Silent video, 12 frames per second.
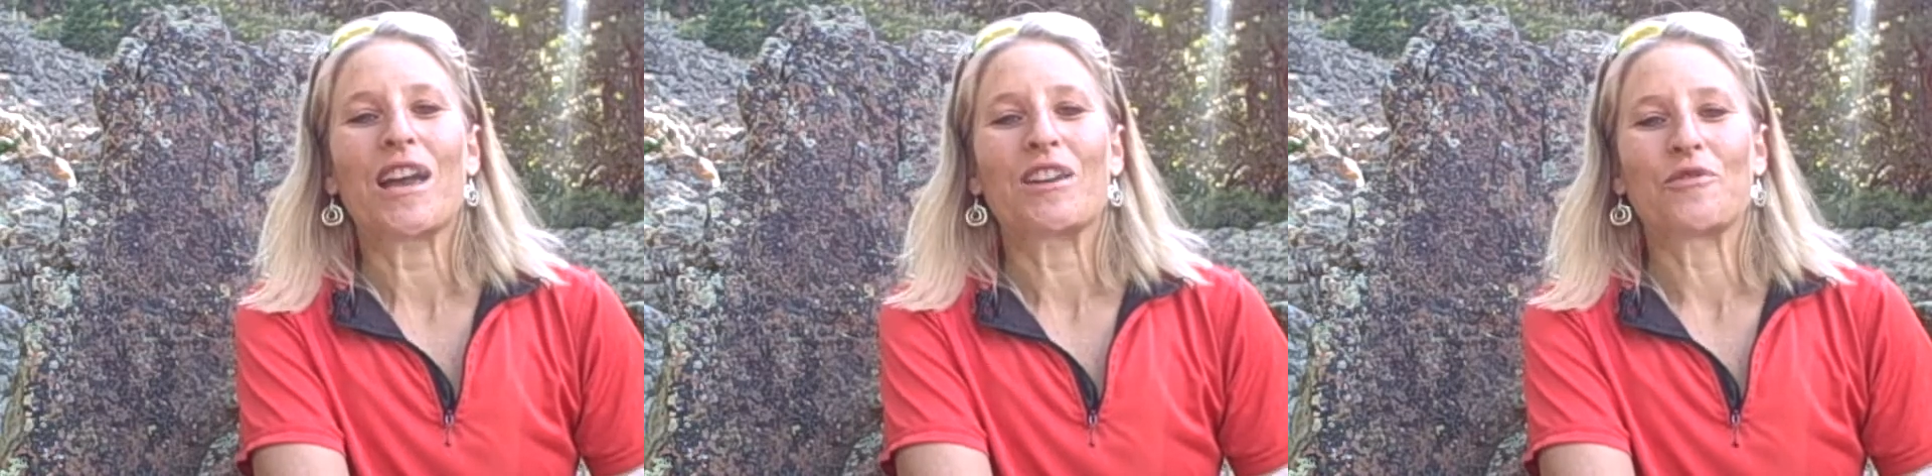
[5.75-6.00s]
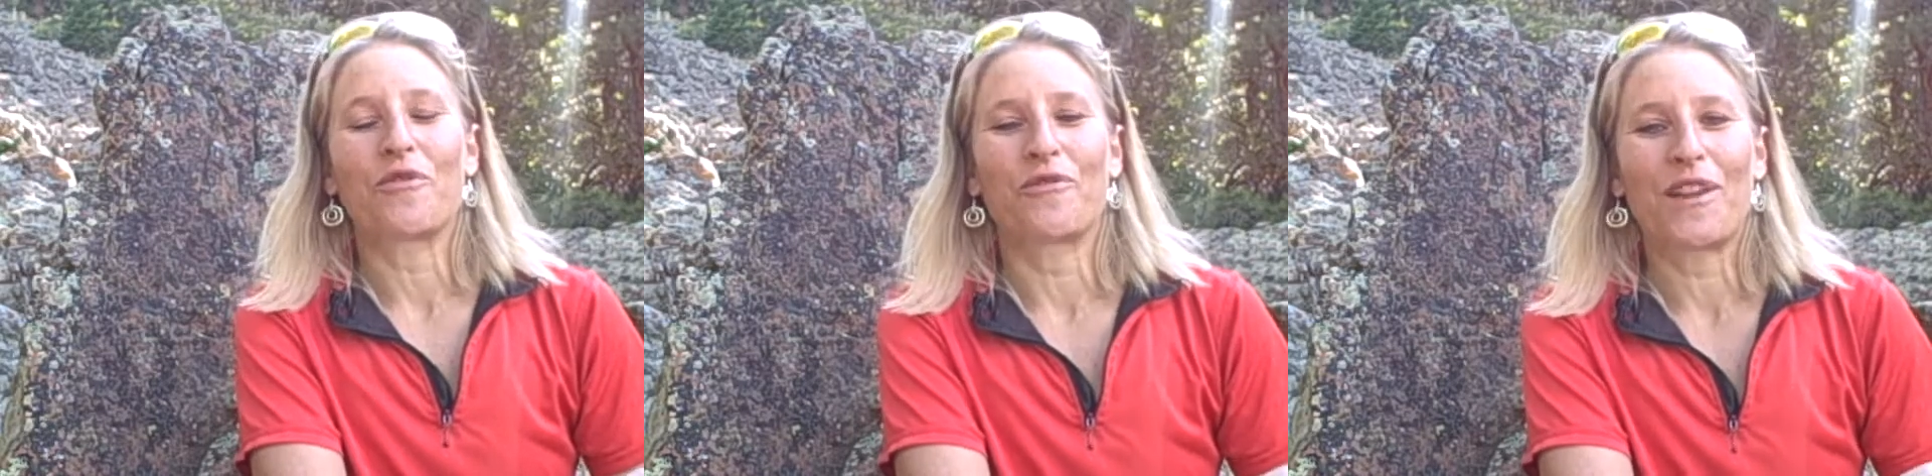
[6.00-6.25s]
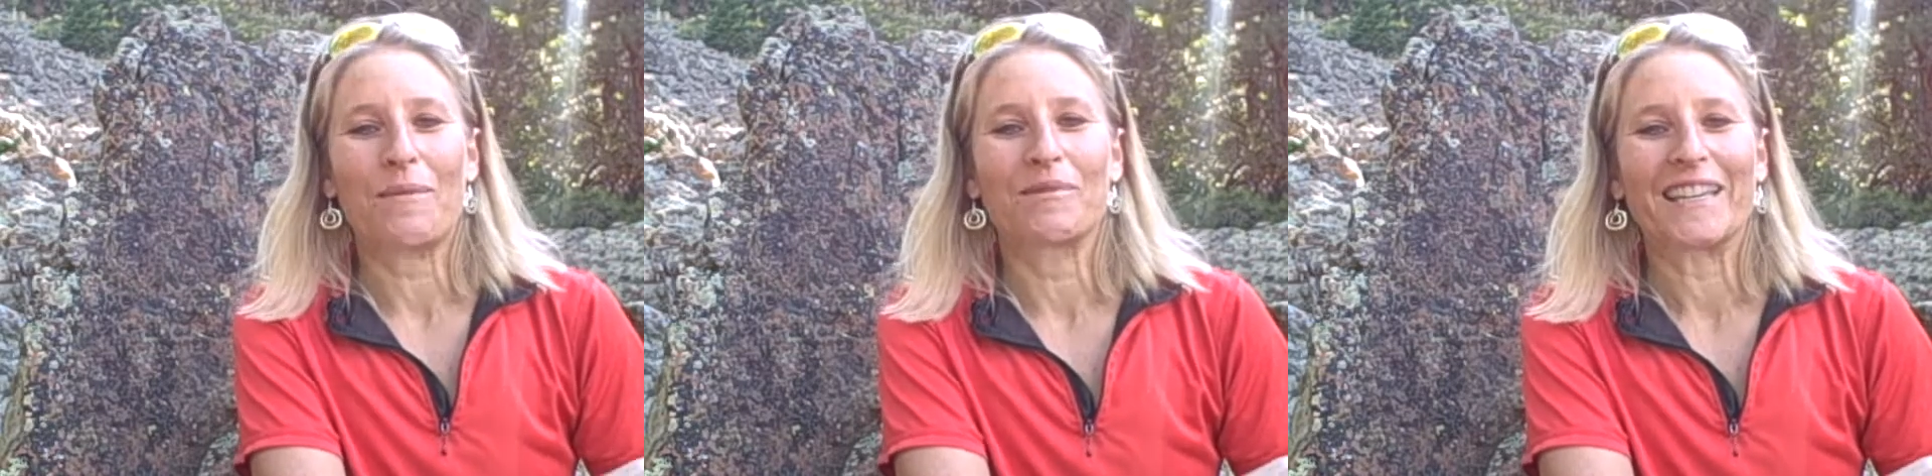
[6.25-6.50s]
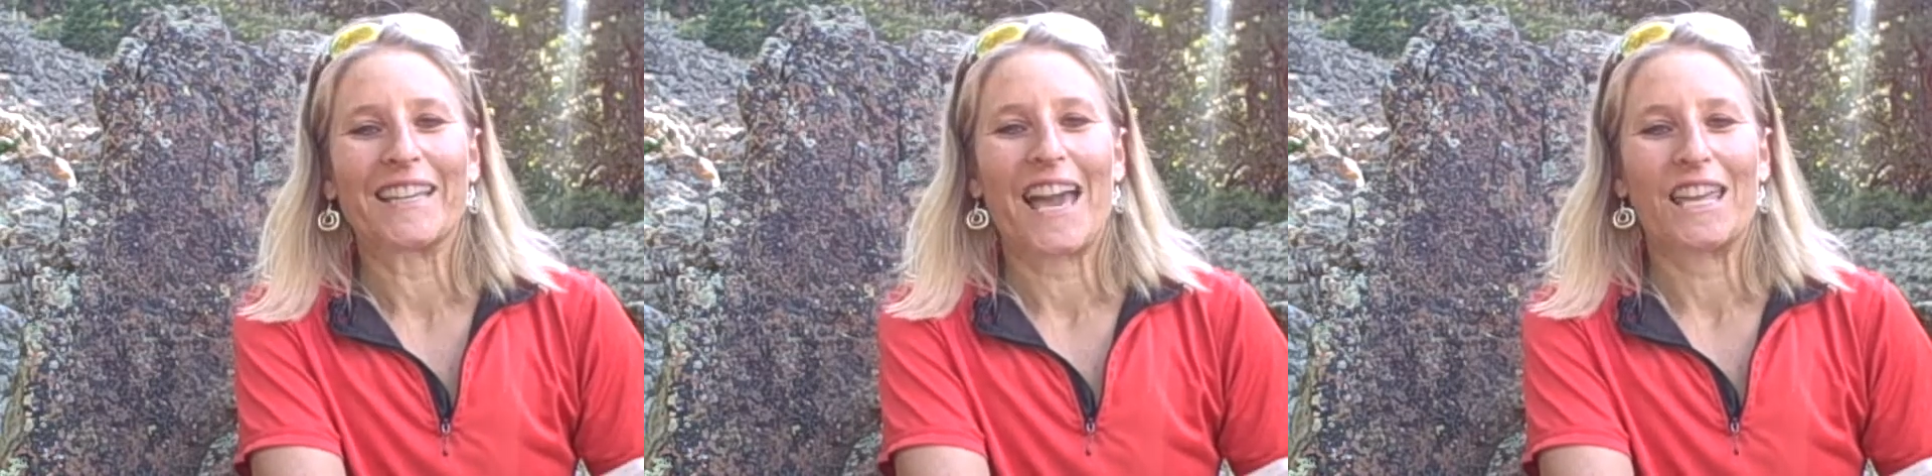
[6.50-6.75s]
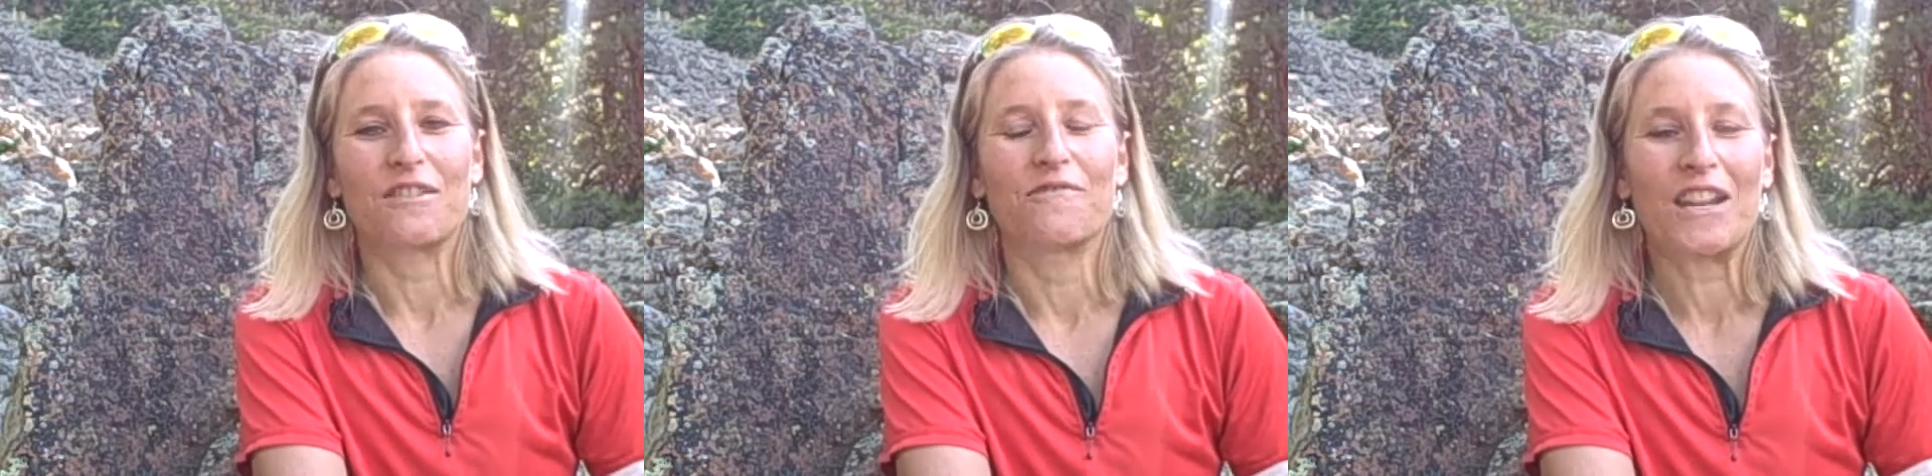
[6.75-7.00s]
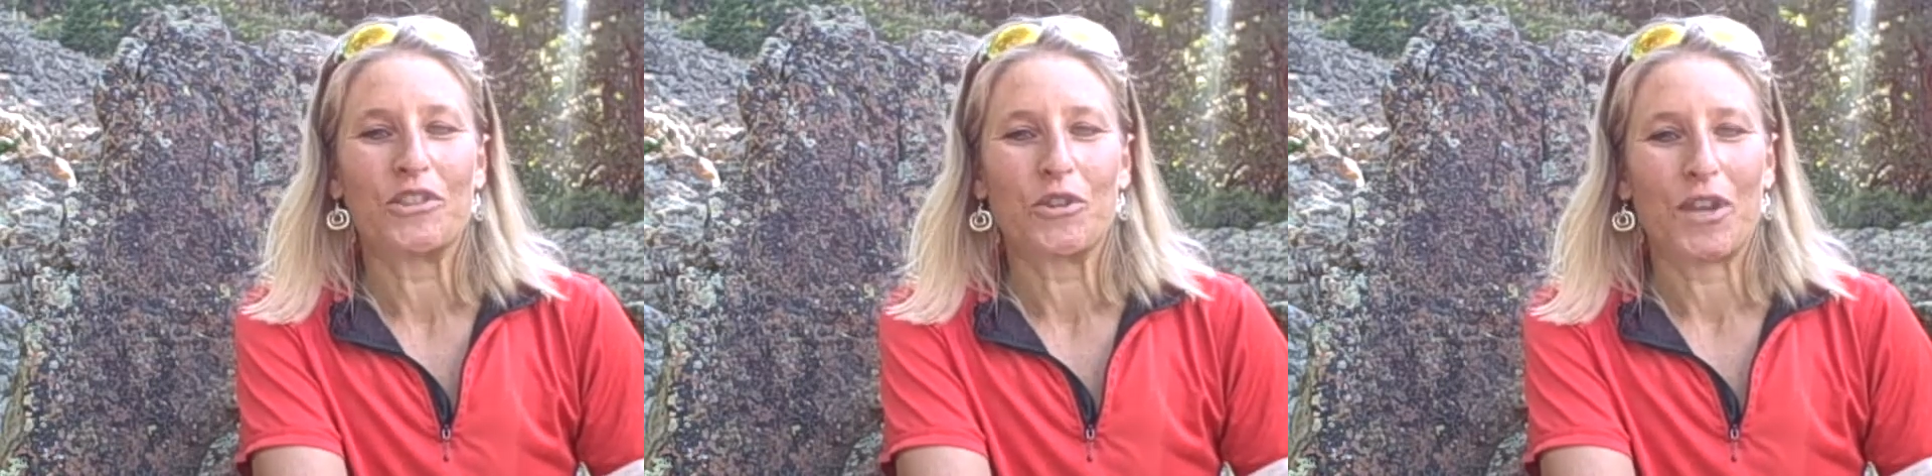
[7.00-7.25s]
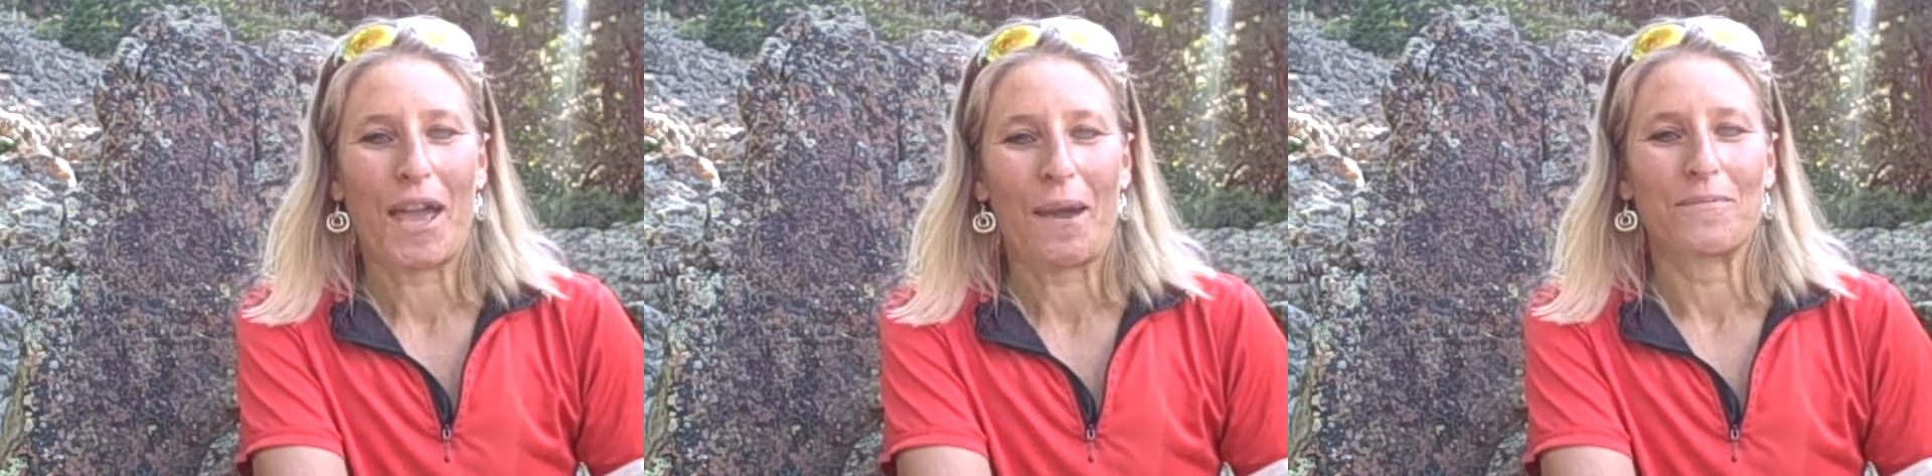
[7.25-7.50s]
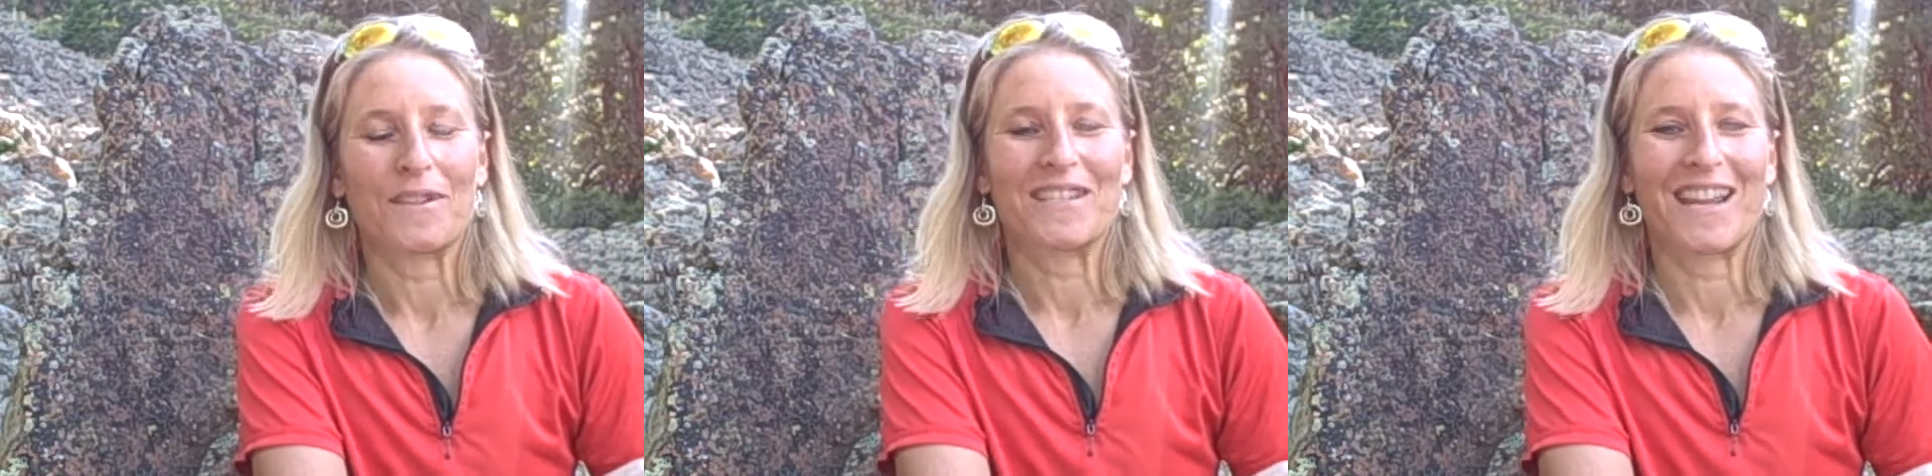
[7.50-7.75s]
and your family at Adventure
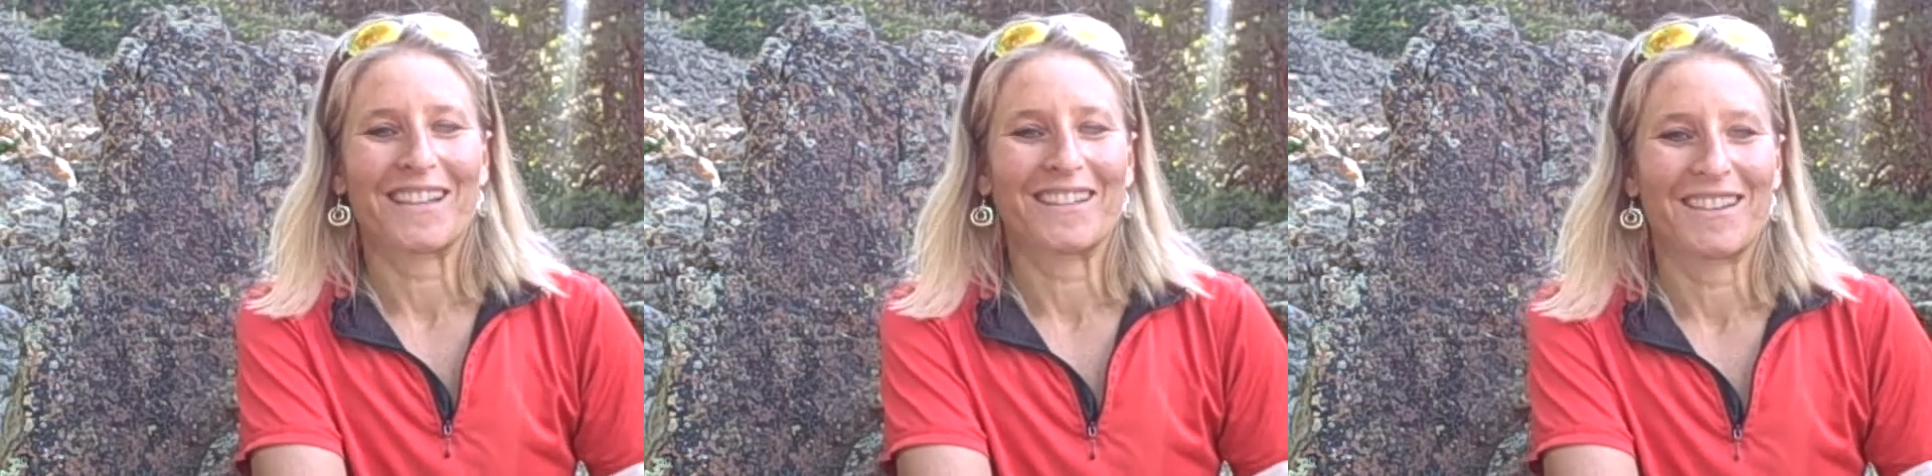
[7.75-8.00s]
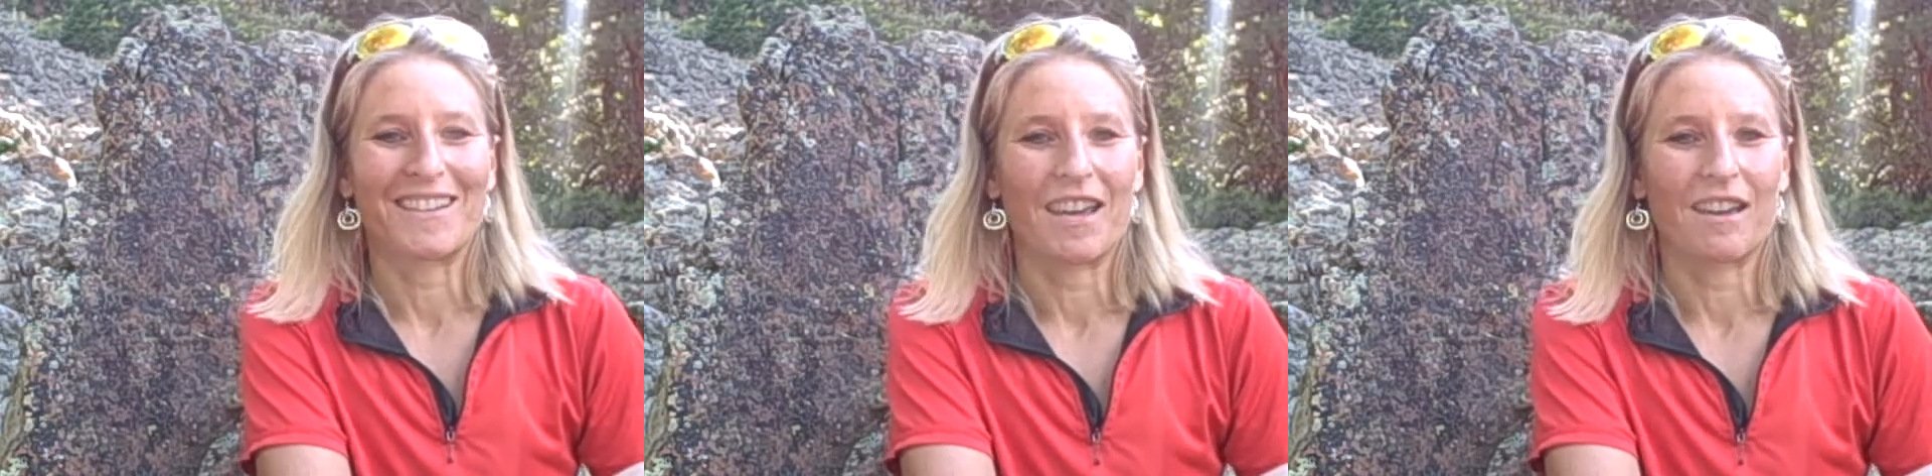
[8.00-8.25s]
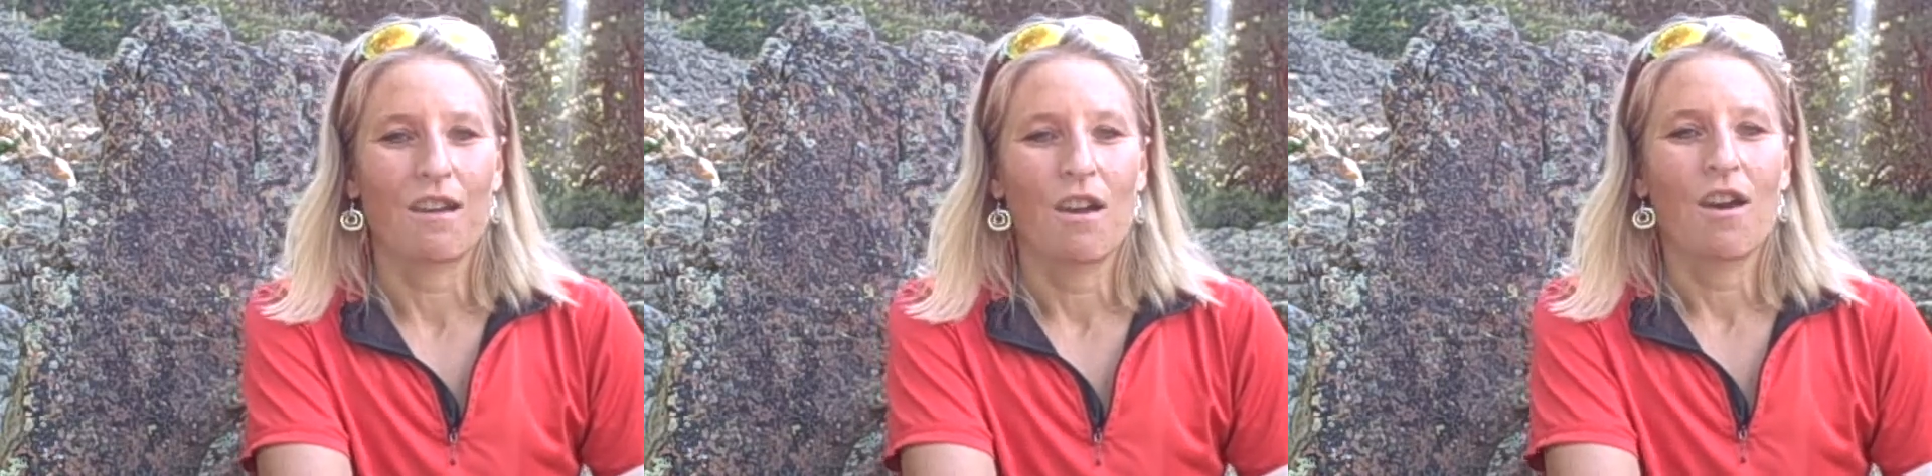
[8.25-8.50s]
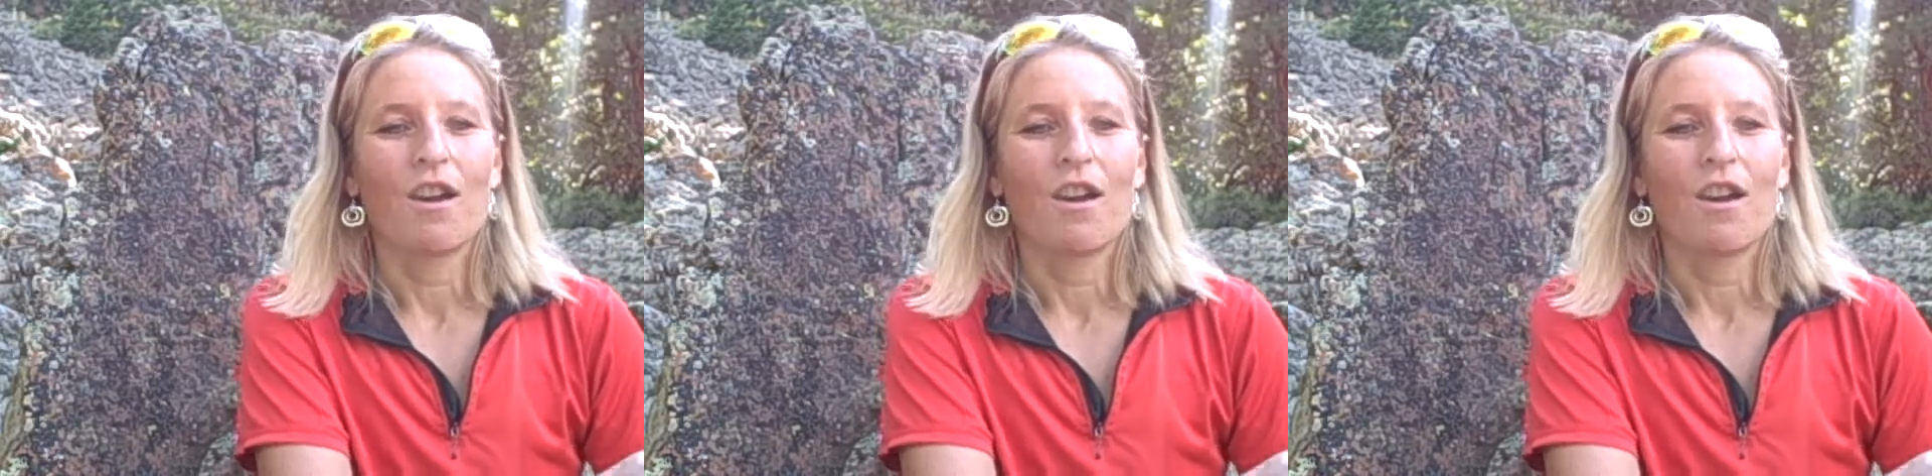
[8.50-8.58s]
Camp next Sunday.